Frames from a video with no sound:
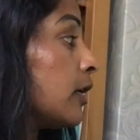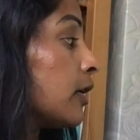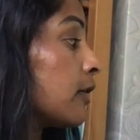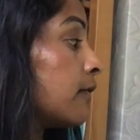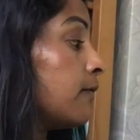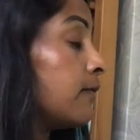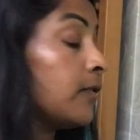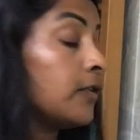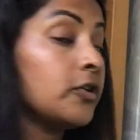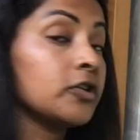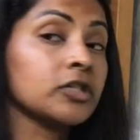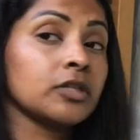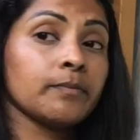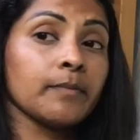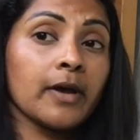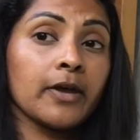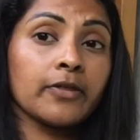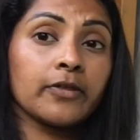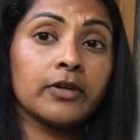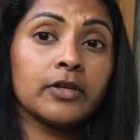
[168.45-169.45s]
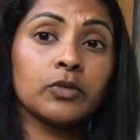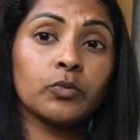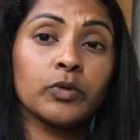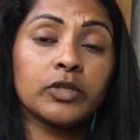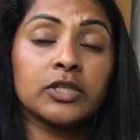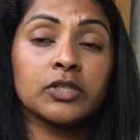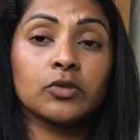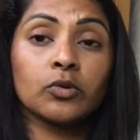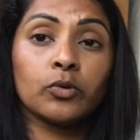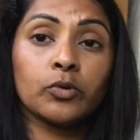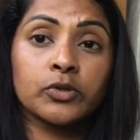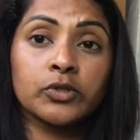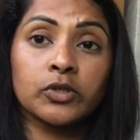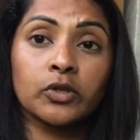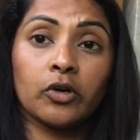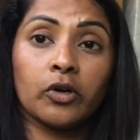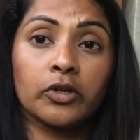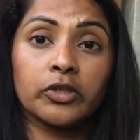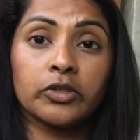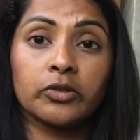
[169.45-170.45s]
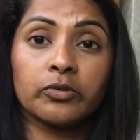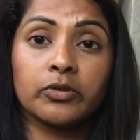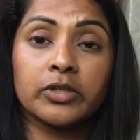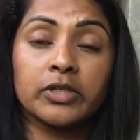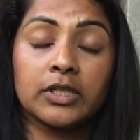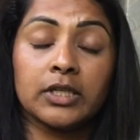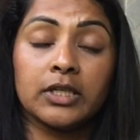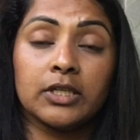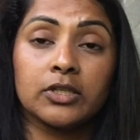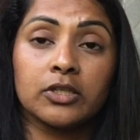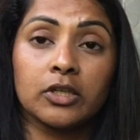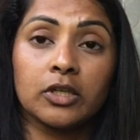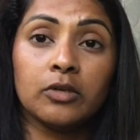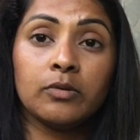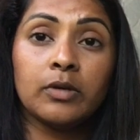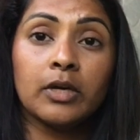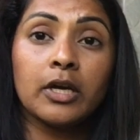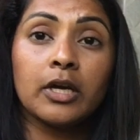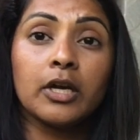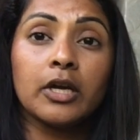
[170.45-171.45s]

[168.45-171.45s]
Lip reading: conversion method, which is also on your sheet too.